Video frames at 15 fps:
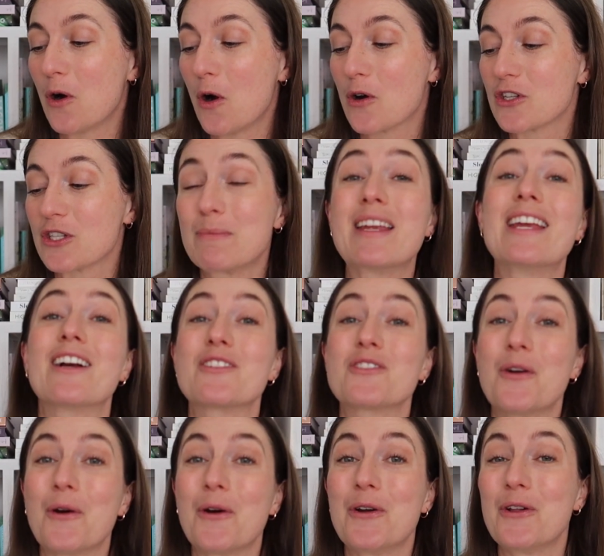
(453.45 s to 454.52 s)
cost me a
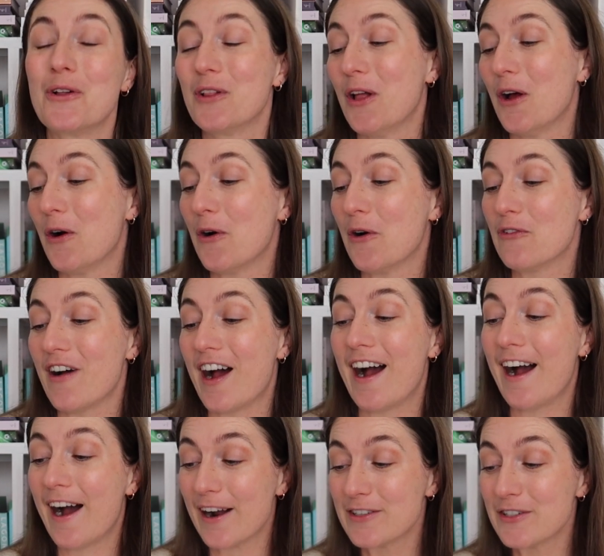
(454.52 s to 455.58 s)
total of
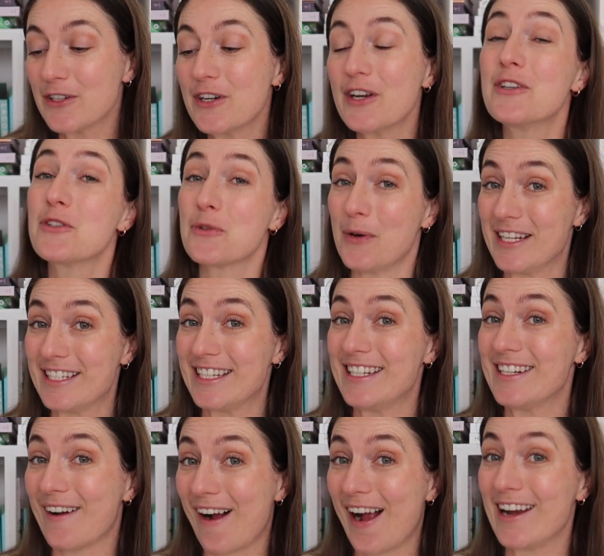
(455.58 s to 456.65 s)

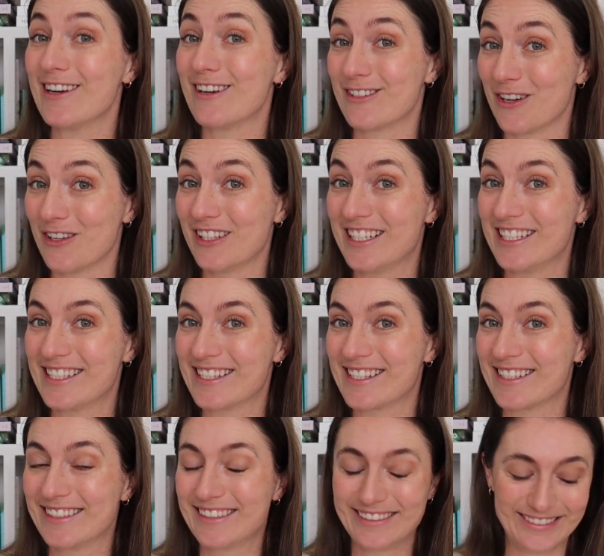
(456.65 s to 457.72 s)

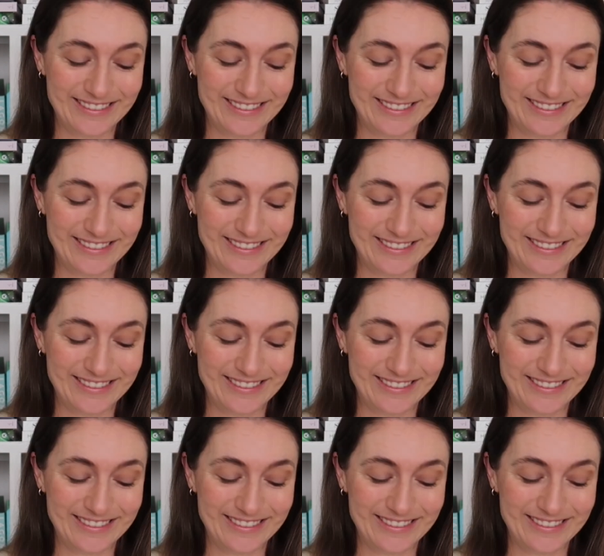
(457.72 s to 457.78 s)
$129.